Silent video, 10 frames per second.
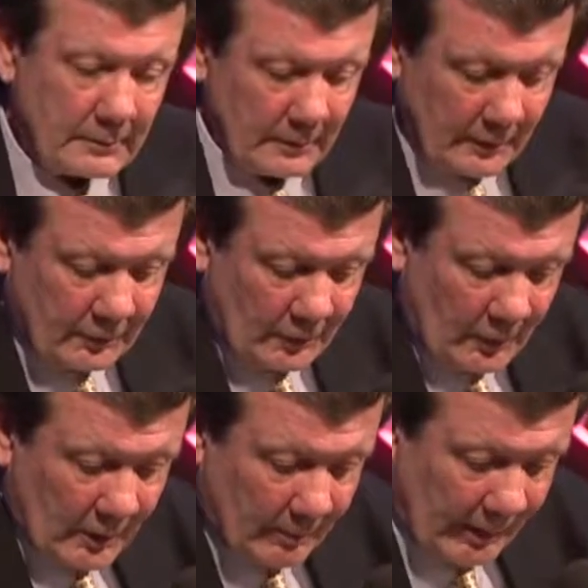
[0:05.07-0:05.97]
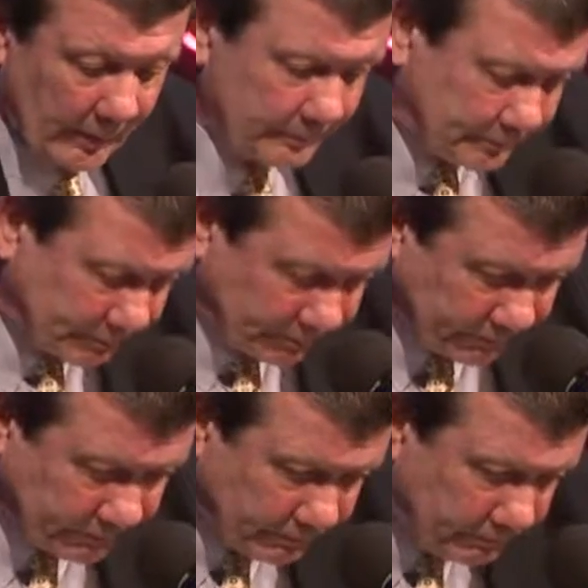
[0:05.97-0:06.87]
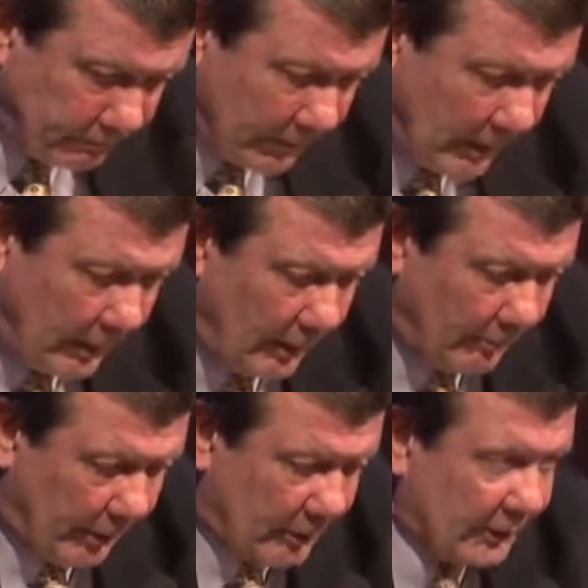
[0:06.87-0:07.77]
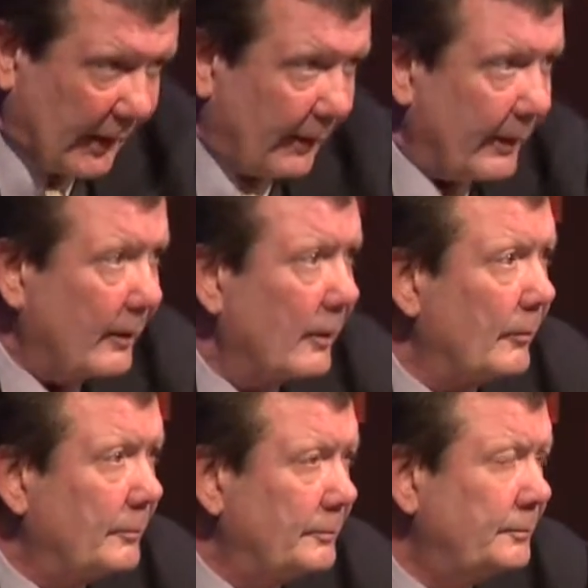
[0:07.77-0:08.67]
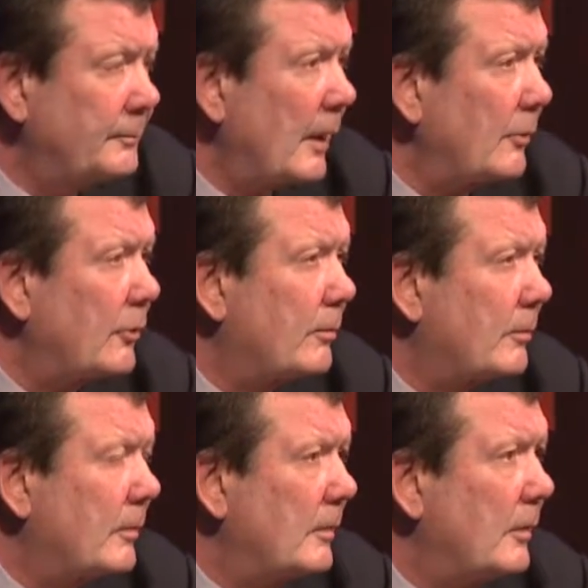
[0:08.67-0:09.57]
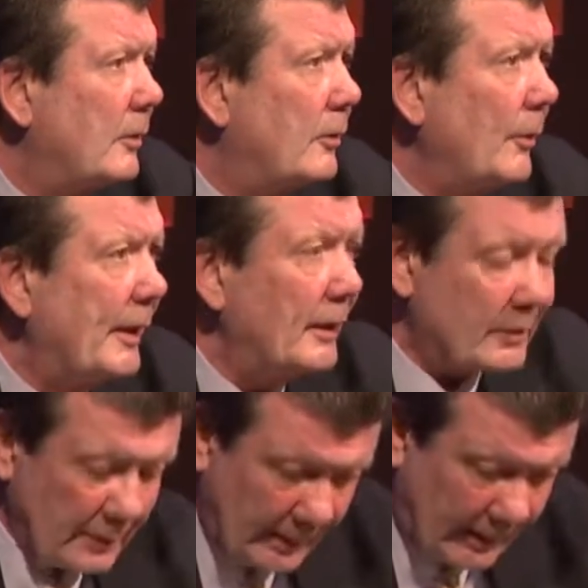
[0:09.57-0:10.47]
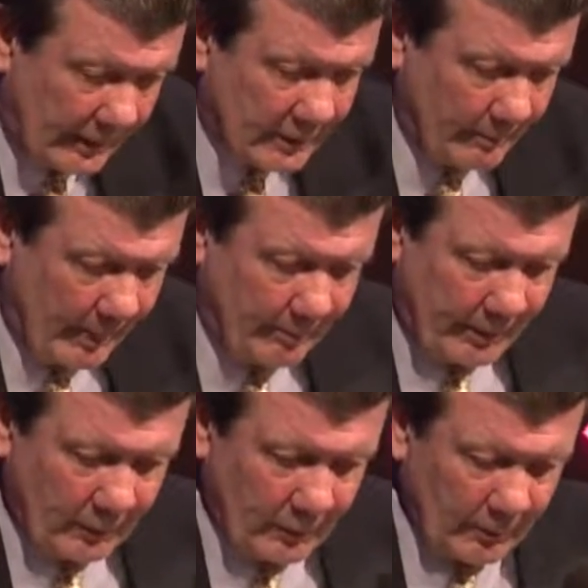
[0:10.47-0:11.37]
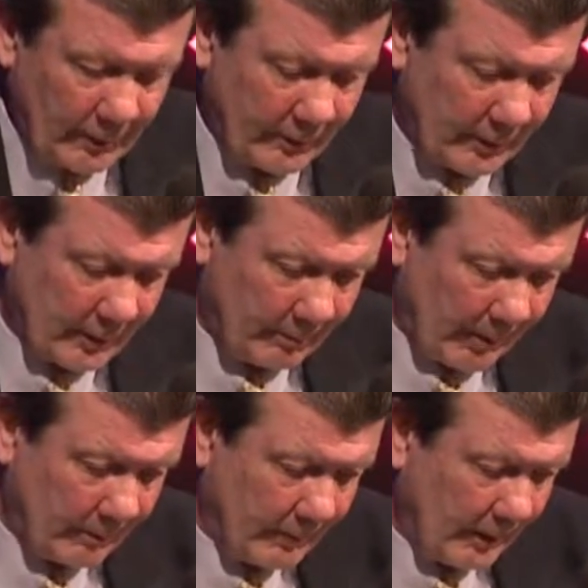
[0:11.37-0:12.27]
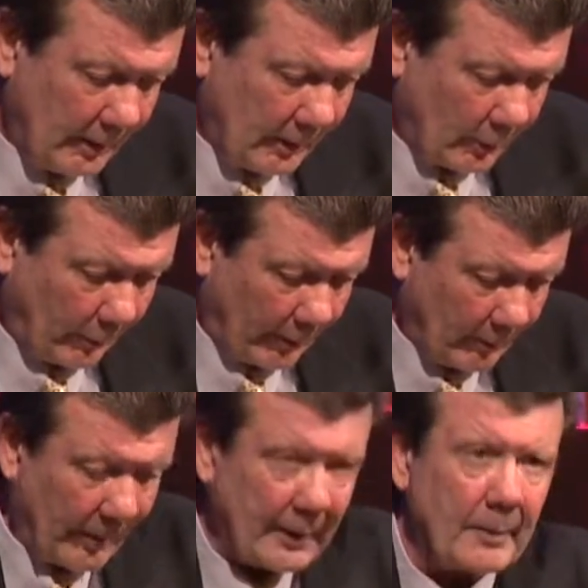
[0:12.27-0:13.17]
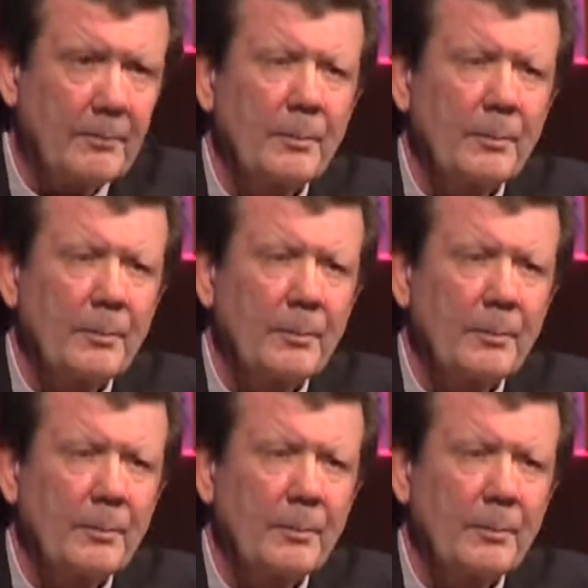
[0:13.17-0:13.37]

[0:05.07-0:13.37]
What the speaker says: Let's talk about Berks County. I was doing this and then asking my peers, what do you think about Greater Reading?